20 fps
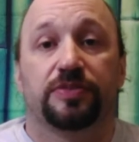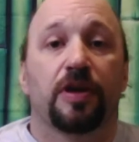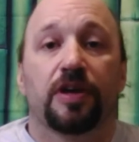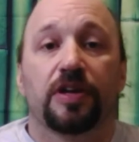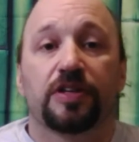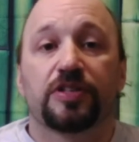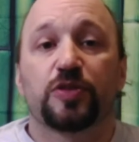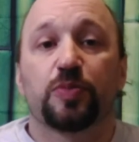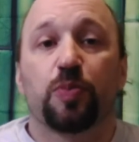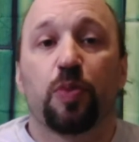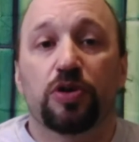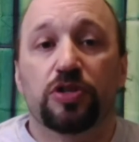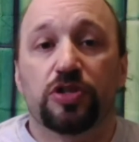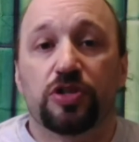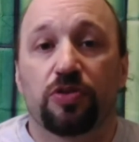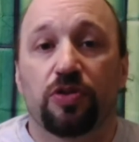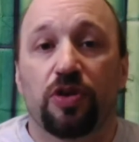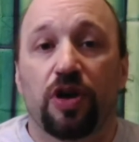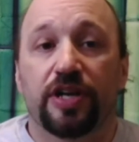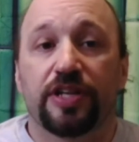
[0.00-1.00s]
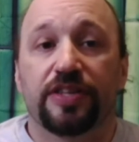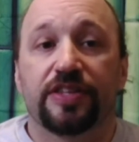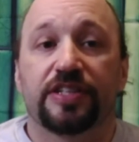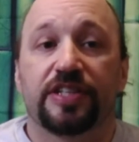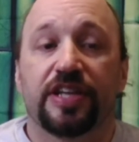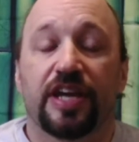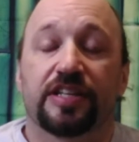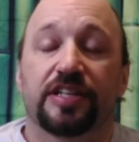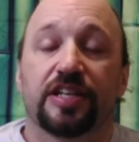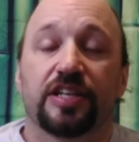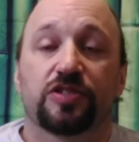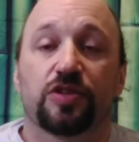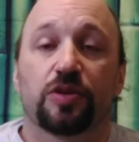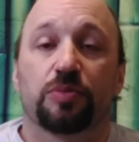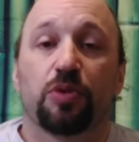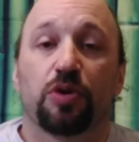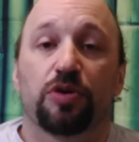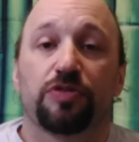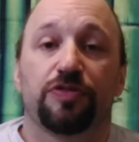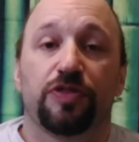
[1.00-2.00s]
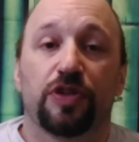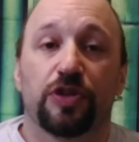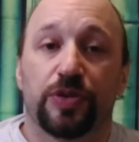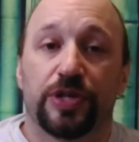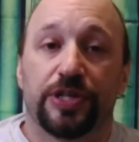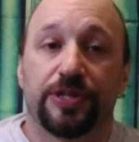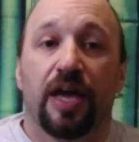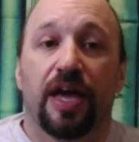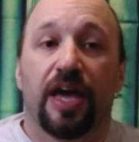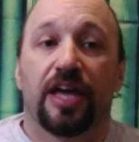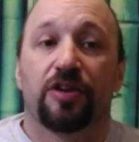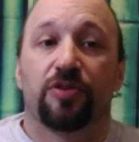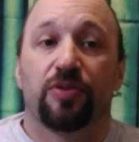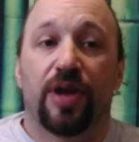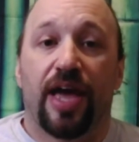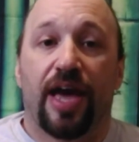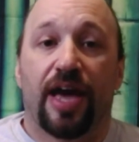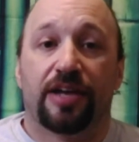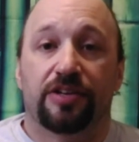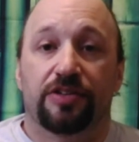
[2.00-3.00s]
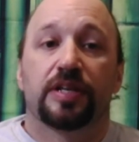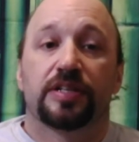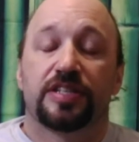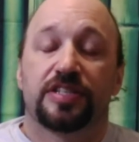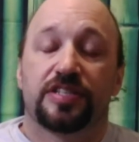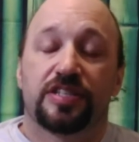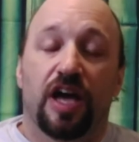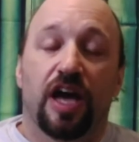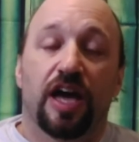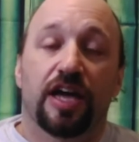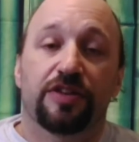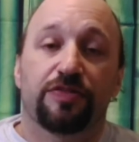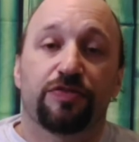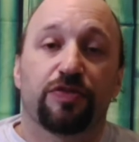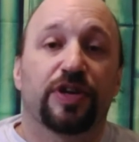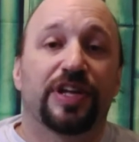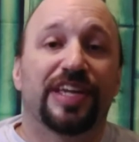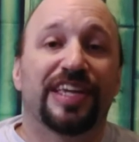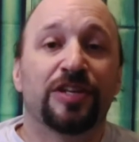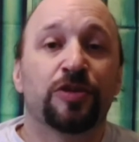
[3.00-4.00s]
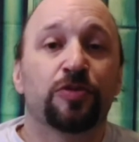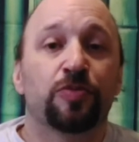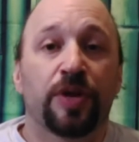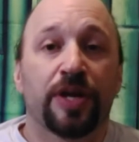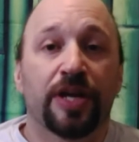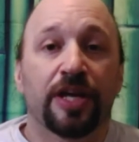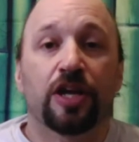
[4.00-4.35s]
In sports karate, the techniques are more fluid and reactive, designed for in-ring